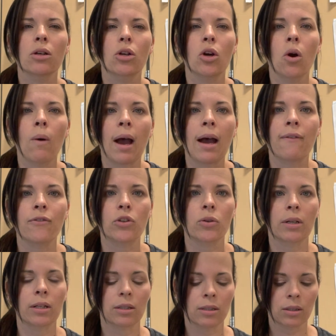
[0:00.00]
Go after
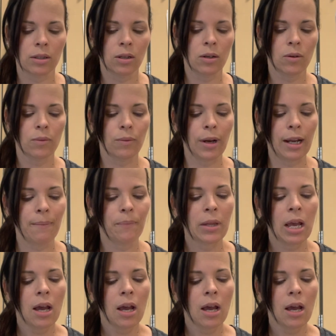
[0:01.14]
it, right?